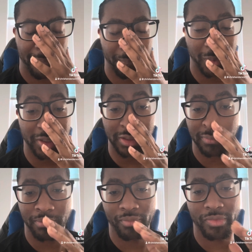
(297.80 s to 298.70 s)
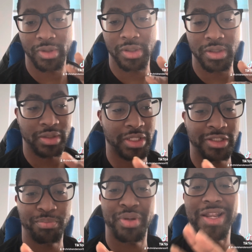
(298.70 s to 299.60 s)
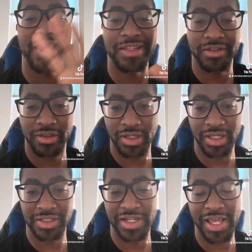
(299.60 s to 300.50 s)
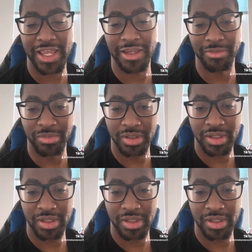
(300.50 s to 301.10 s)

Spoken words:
but this place is named